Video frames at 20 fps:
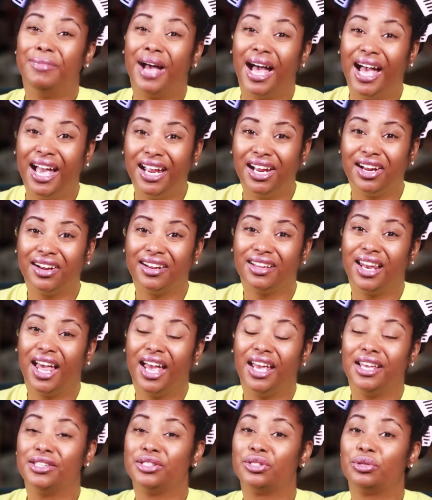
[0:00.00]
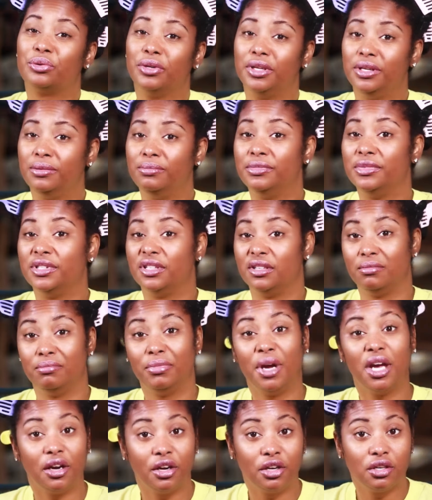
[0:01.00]
My hair likes creams and
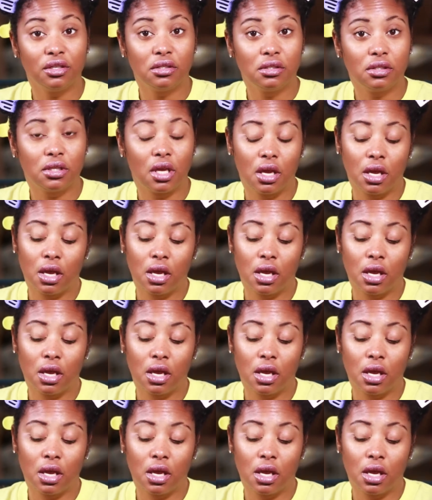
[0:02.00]
butters,